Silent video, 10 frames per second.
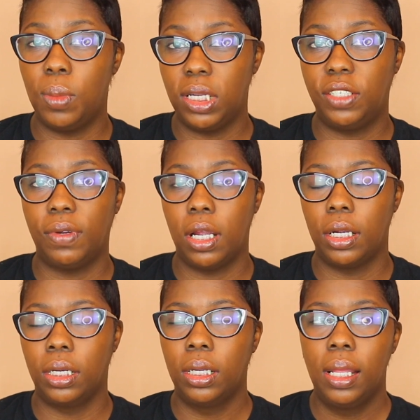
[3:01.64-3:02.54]
much for
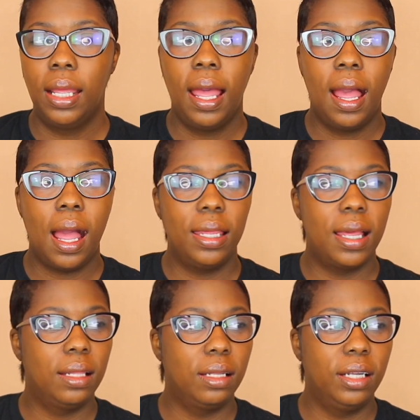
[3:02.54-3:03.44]
her.
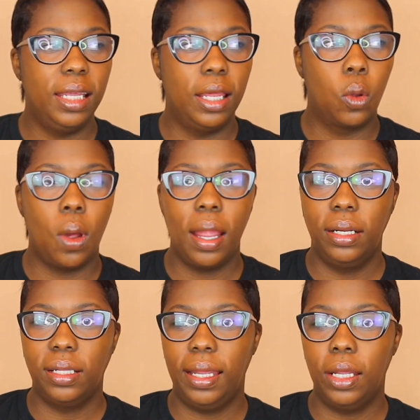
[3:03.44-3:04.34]
Iyanla
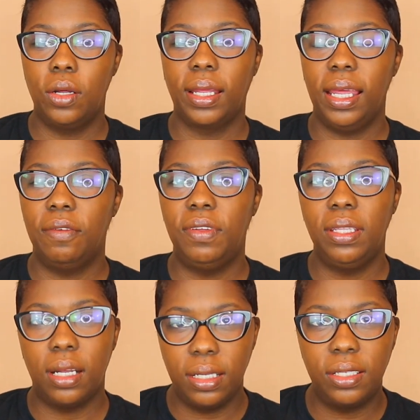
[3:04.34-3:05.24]
inquired, like, okay, if he
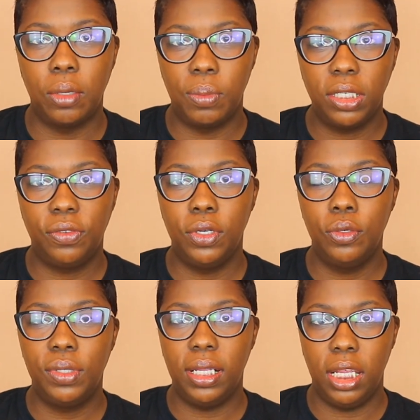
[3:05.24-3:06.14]
does so much for
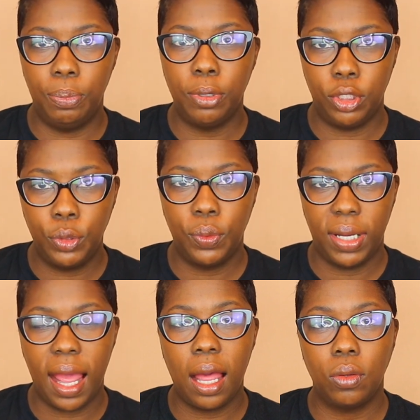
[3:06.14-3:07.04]
you, did he put you in
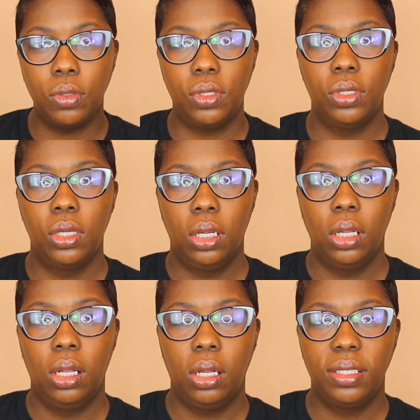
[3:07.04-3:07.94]
a house?
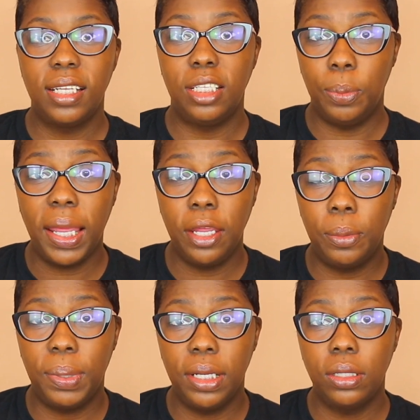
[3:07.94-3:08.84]
Does he pay
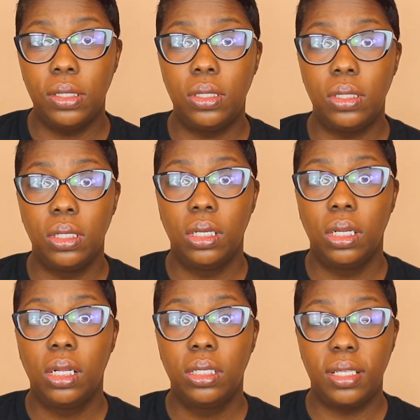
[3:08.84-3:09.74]
your bills?
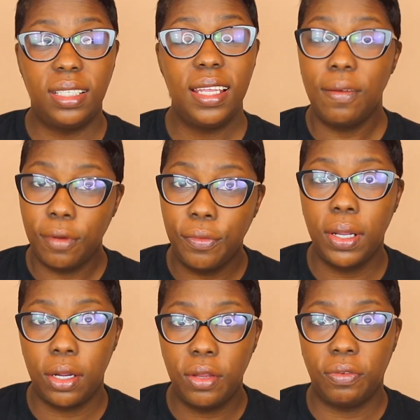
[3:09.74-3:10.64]
Does he have a
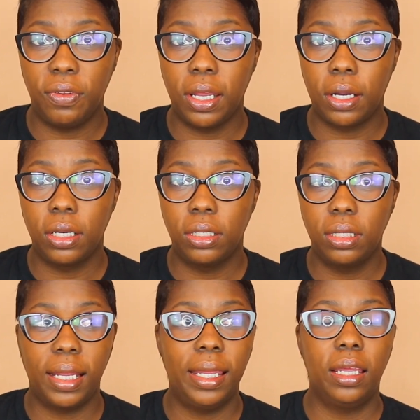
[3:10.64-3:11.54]
ring on your finger?
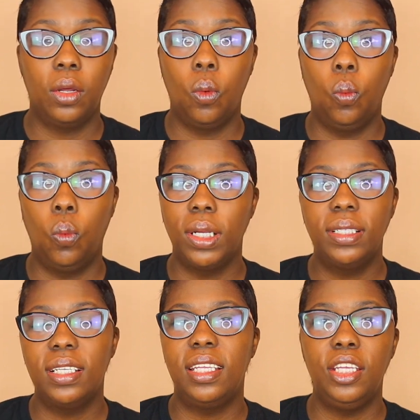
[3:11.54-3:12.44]
Like,
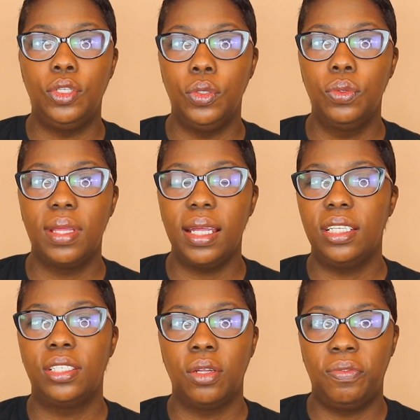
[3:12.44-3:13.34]
what does he do that
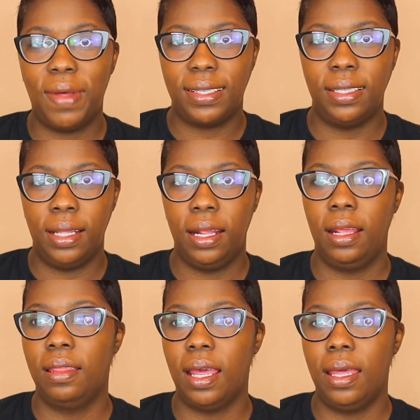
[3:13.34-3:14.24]
is so
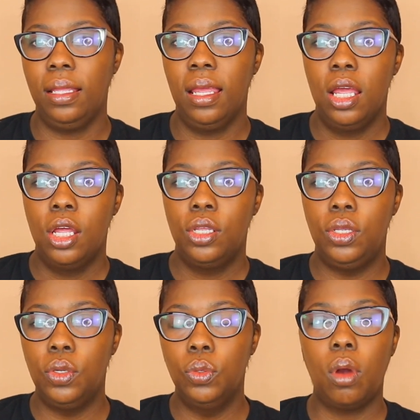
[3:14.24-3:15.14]
fascinating that
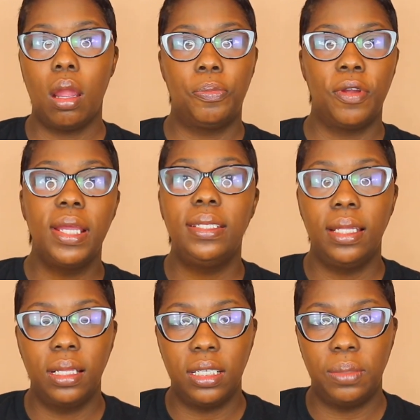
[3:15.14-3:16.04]
you are
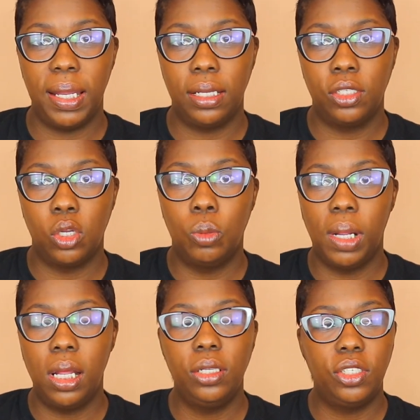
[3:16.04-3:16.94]
praising this man so
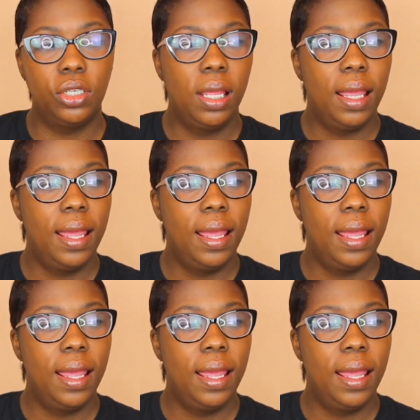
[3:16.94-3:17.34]
much?